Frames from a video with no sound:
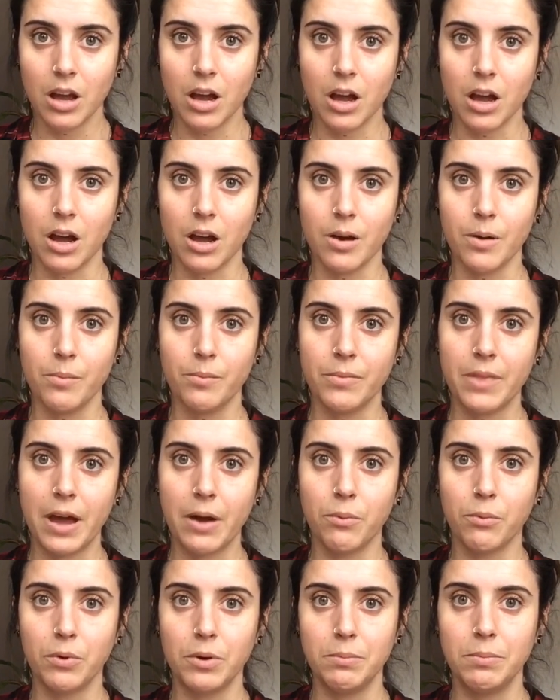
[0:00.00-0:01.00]

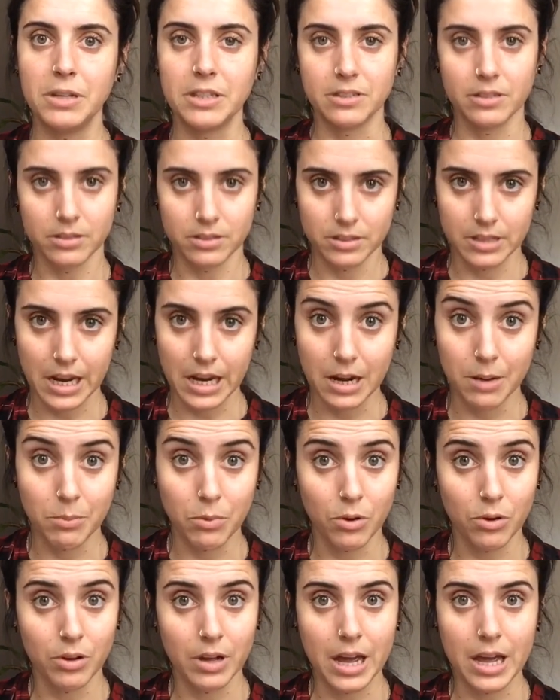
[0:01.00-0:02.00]
that would be
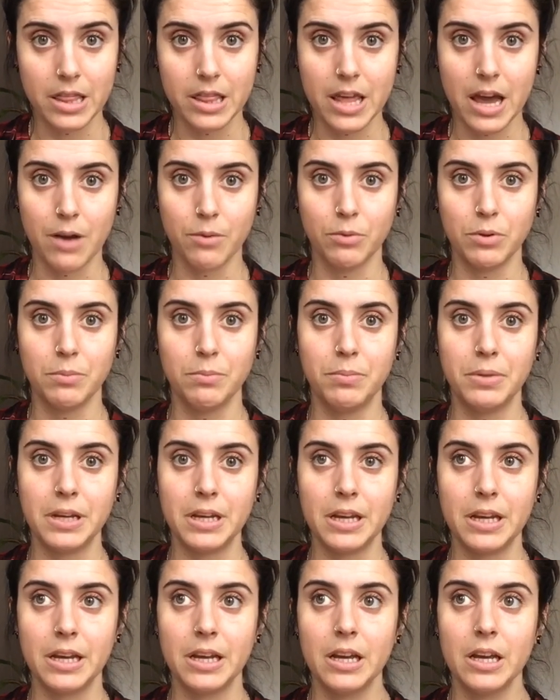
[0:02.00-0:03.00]
sustainable and that would
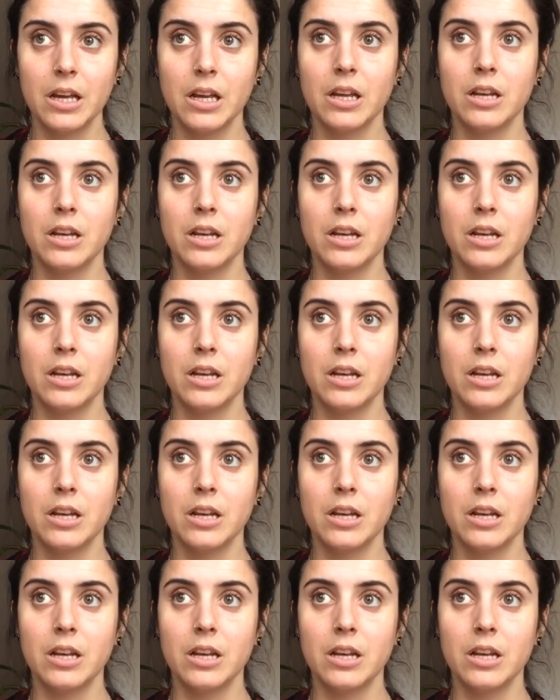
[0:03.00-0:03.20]
be